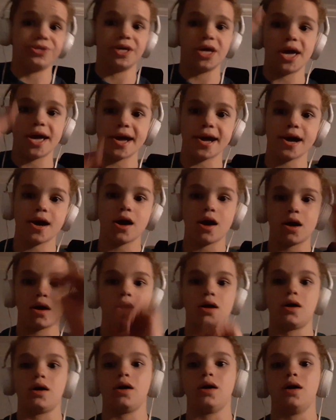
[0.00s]
Yeah,
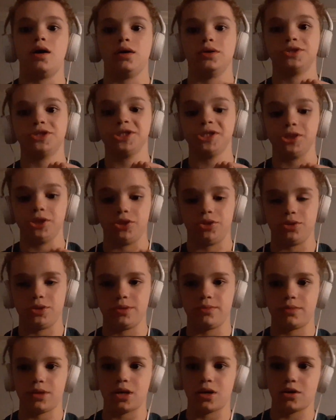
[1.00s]
I'll see you
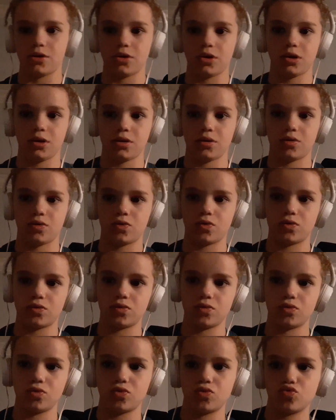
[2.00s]

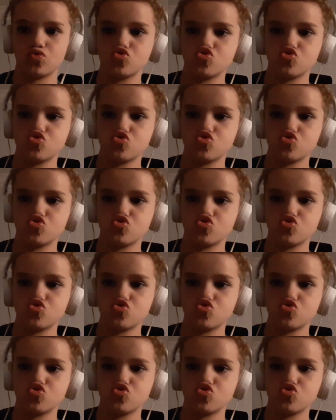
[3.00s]
tomorrow.